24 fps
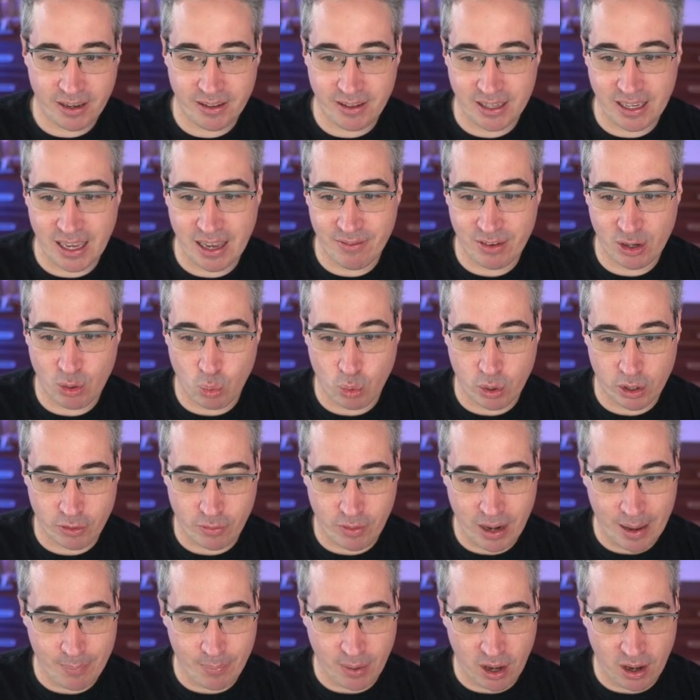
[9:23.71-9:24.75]
I like having word
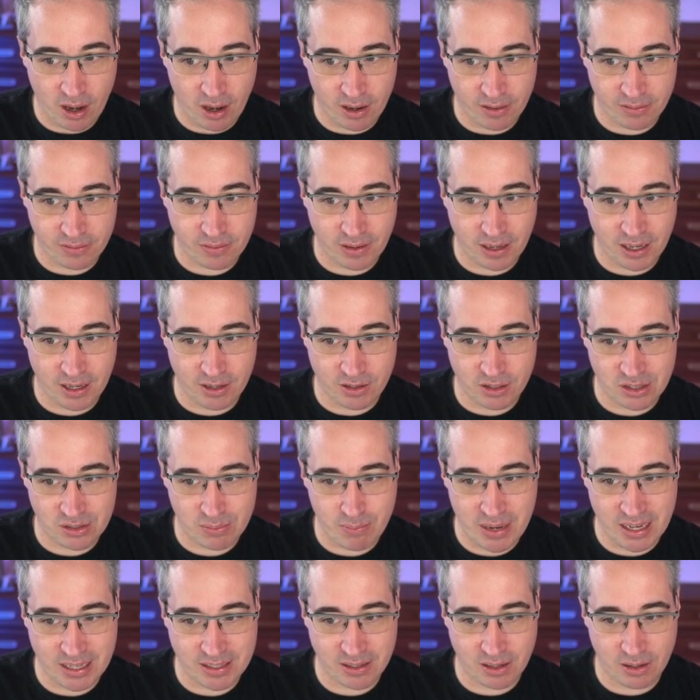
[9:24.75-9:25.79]
wrap off and it just
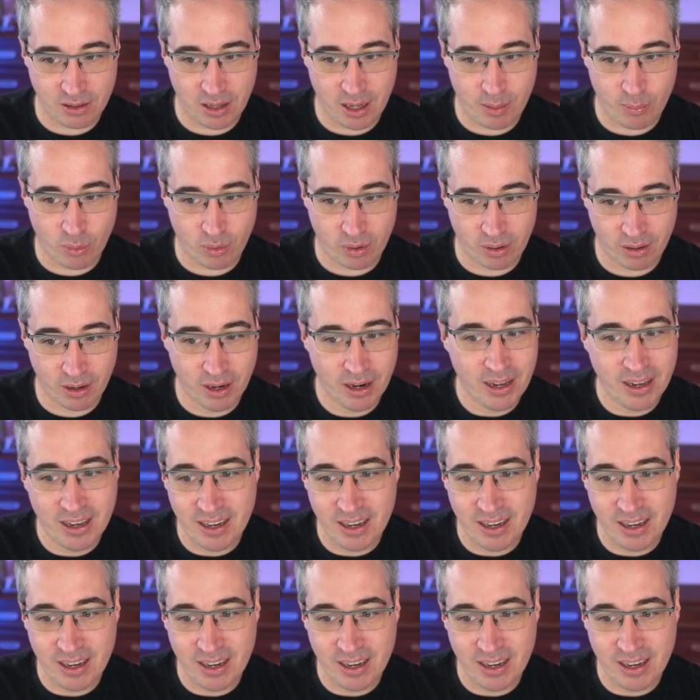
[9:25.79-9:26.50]
makes it a lot more